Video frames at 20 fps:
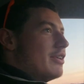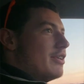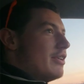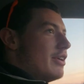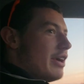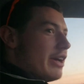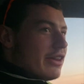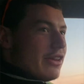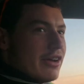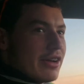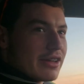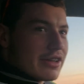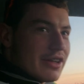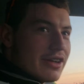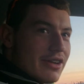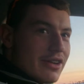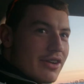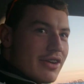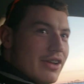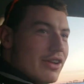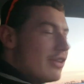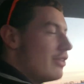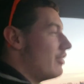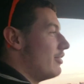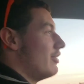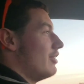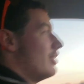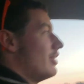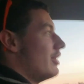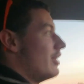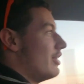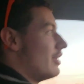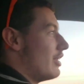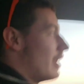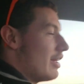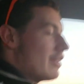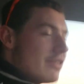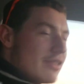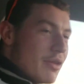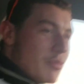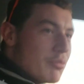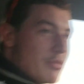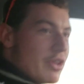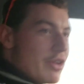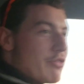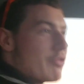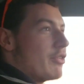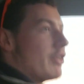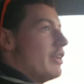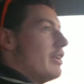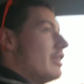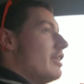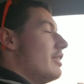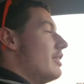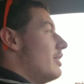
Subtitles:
hey, look, there, you know, that's something different.